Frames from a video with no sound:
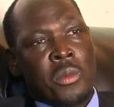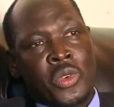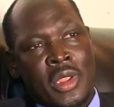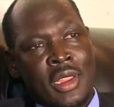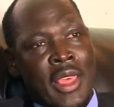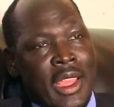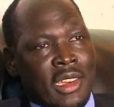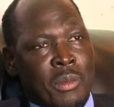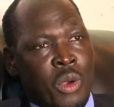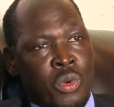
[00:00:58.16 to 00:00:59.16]
able to get that
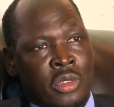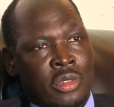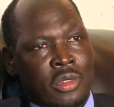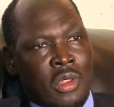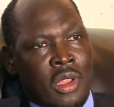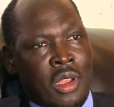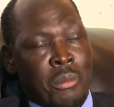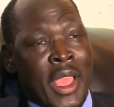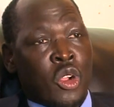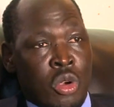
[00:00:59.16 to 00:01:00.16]
if I was uh,
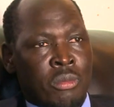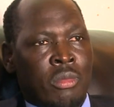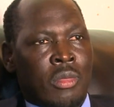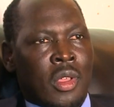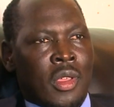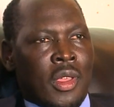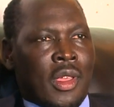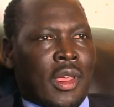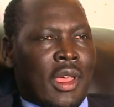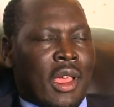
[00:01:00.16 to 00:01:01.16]
back home.
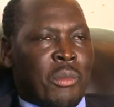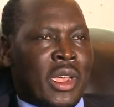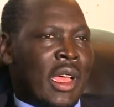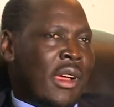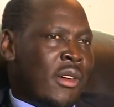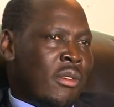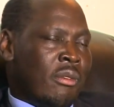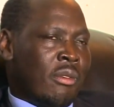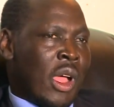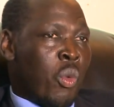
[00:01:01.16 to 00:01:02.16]
Uh, but now
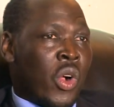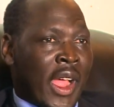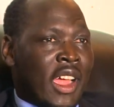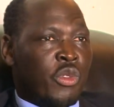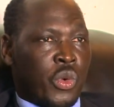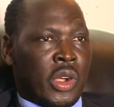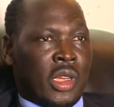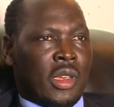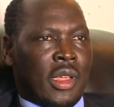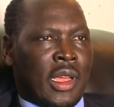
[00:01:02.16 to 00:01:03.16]
I work hard for
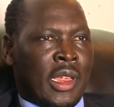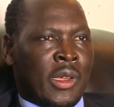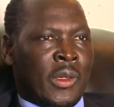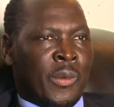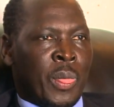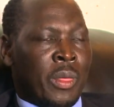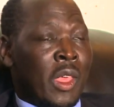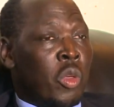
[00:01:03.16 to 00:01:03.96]
it, and um, the